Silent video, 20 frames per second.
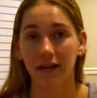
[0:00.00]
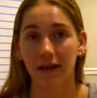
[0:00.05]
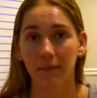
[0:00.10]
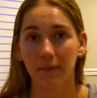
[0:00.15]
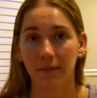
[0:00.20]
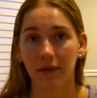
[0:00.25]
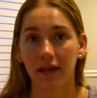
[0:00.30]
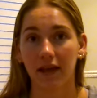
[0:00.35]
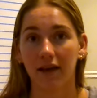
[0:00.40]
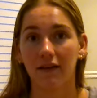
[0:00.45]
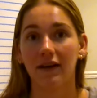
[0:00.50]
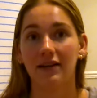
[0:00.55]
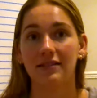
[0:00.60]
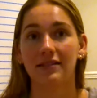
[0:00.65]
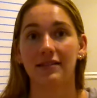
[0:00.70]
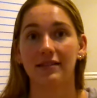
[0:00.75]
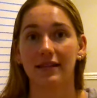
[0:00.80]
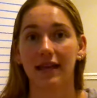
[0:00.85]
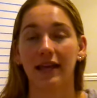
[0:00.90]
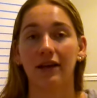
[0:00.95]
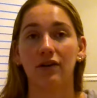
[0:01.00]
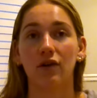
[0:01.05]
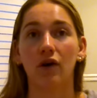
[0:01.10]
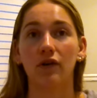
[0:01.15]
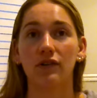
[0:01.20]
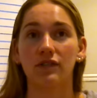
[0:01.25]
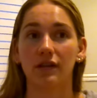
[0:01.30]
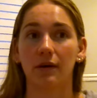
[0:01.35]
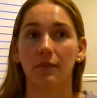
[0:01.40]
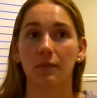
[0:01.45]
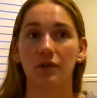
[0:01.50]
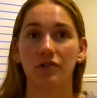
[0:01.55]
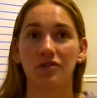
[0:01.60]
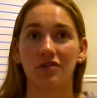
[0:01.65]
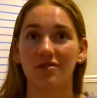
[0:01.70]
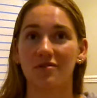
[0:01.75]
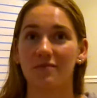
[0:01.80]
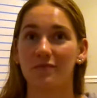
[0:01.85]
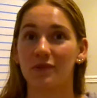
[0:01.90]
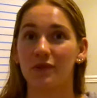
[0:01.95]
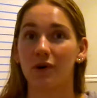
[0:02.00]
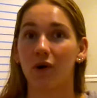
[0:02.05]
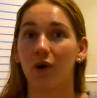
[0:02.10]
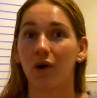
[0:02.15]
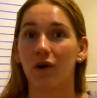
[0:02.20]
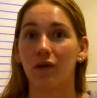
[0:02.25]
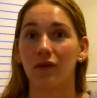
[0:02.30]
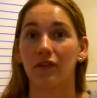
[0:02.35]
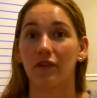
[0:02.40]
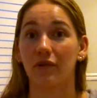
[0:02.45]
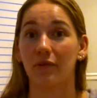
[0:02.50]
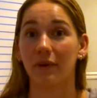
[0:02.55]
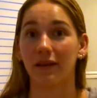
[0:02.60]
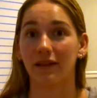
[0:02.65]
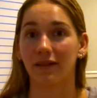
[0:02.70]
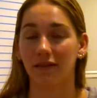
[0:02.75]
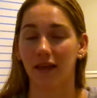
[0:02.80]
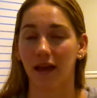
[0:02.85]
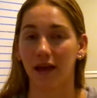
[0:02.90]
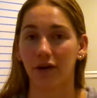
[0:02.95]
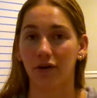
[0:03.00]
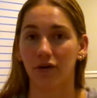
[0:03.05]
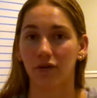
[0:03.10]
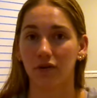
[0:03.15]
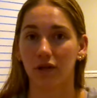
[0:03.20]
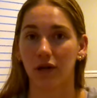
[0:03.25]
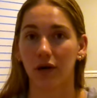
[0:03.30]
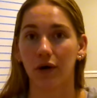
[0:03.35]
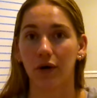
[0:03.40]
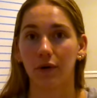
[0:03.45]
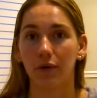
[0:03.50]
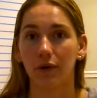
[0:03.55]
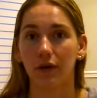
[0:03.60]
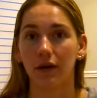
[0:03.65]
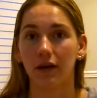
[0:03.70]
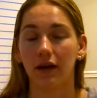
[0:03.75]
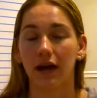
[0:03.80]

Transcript: MBA classes, and our summer terms are a little bit lighter load,